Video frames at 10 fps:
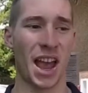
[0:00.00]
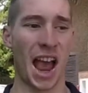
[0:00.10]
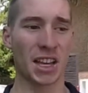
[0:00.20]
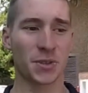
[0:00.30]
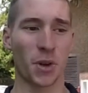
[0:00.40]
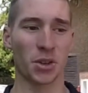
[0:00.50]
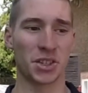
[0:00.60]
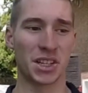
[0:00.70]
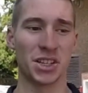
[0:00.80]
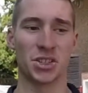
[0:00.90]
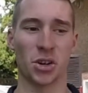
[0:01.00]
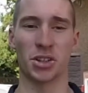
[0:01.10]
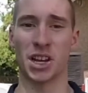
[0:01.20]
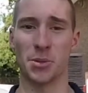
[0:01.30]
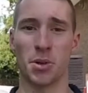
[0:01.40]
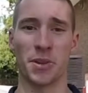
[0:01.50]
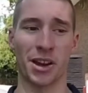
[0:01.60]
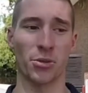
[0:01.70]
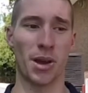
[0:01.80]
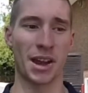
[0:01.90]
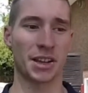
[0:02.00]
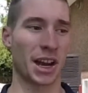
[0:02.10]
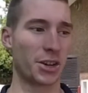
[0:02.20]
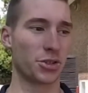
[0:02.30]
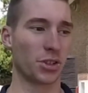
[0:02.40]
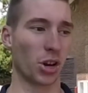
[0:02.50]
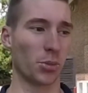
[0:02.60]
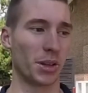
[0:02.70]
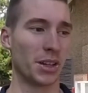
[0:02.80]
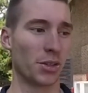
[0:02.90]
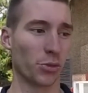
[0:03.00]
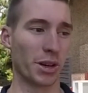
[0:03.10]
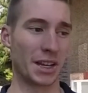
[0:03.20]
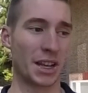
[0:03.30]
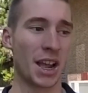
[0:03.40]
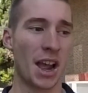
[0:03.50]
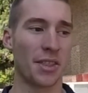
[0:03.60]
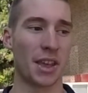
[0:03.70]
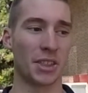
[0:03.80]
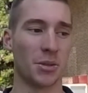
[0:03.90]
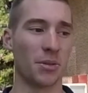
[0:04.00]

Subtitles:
Asphaltenes are a type of aromatic hydrocarbon ring that